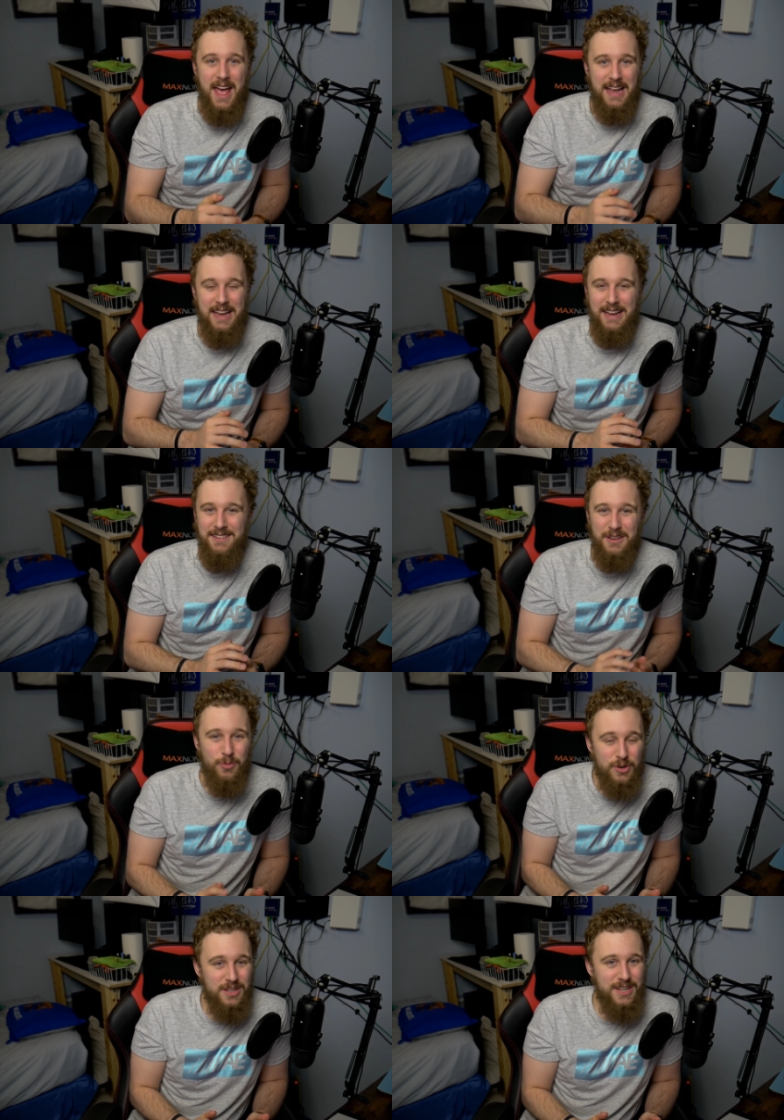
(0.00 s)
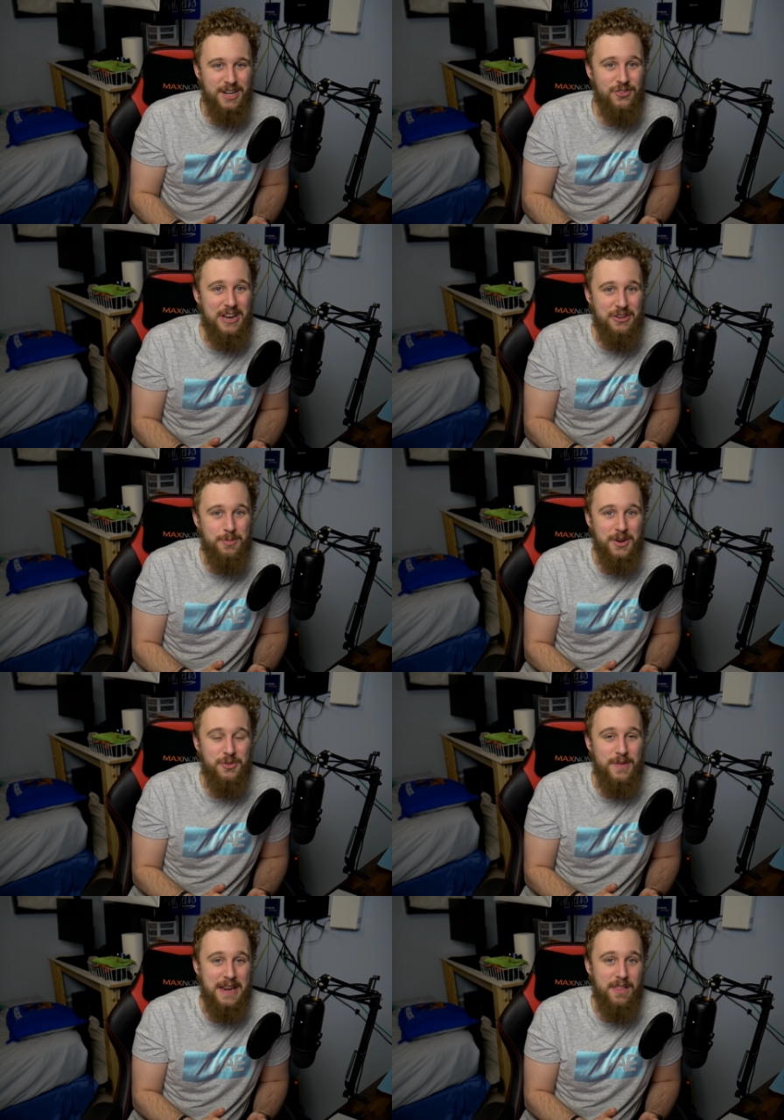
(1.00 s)
isn't really going to change much
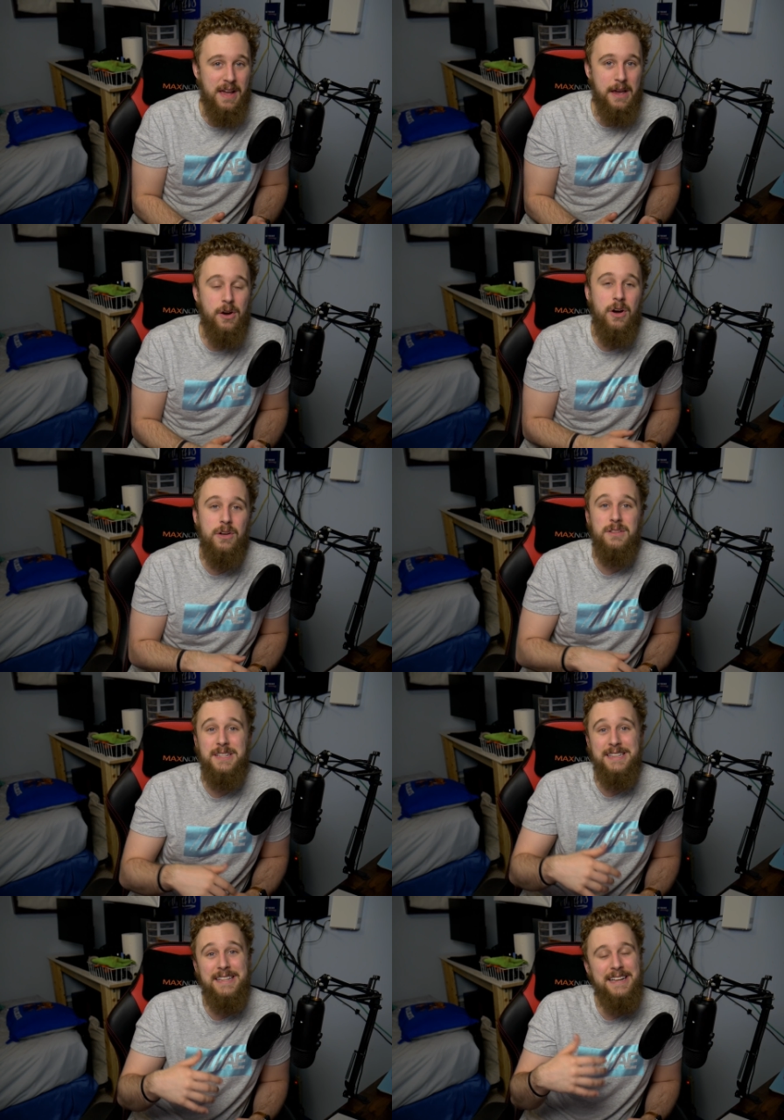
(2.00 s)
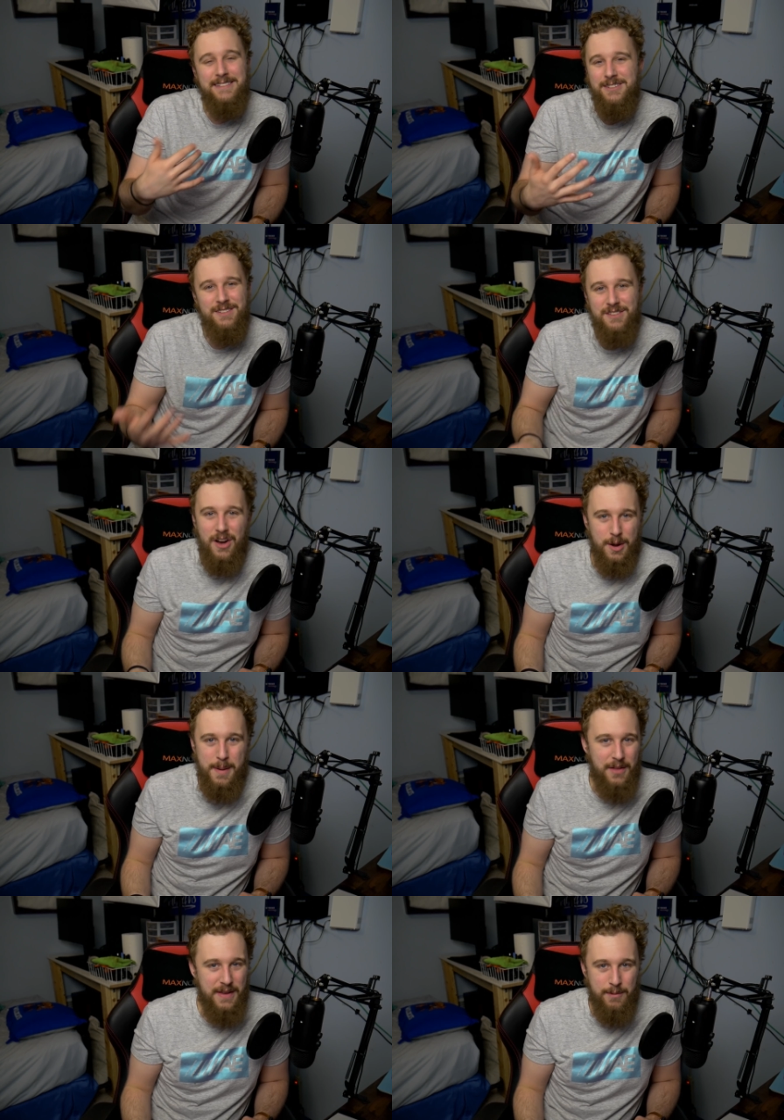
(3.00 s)
of anything at all. Let's just talk
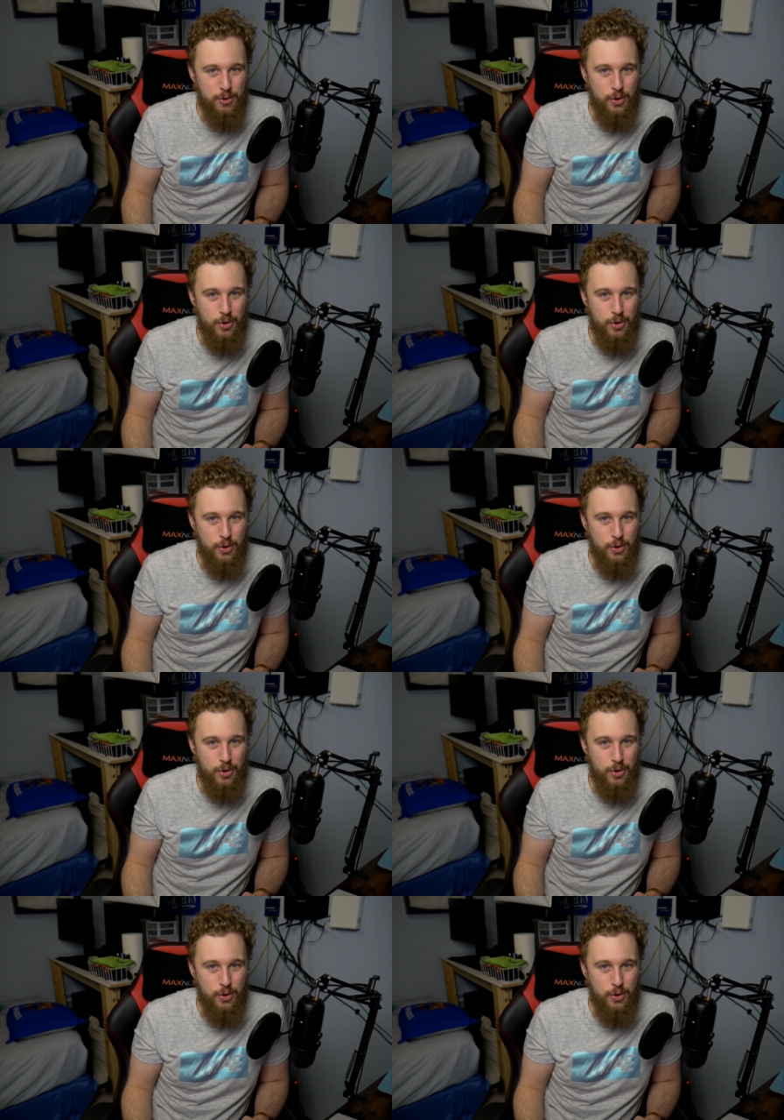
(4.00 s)
about that real